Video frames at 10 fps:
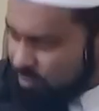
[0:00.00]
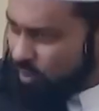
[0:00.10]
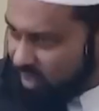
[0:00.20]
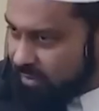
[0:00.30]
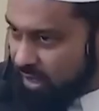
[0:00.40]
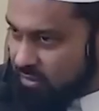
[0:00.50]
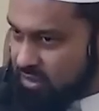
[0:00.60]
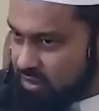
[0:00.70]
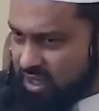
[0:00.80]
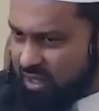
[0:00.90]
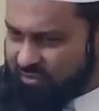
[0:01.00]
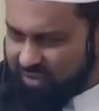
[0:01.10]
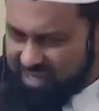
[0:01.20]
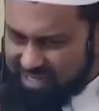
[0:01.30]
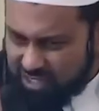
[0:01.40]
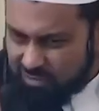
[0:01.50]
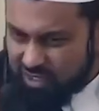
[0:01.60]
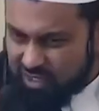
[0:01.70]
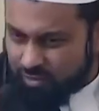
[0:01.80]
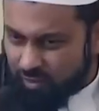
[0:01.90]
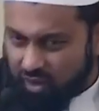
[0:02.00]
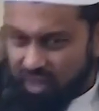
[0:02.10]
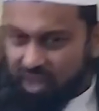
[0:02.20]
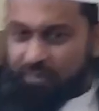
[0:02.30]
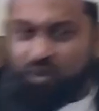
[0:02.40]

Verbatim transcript: small amount infinitesimally small,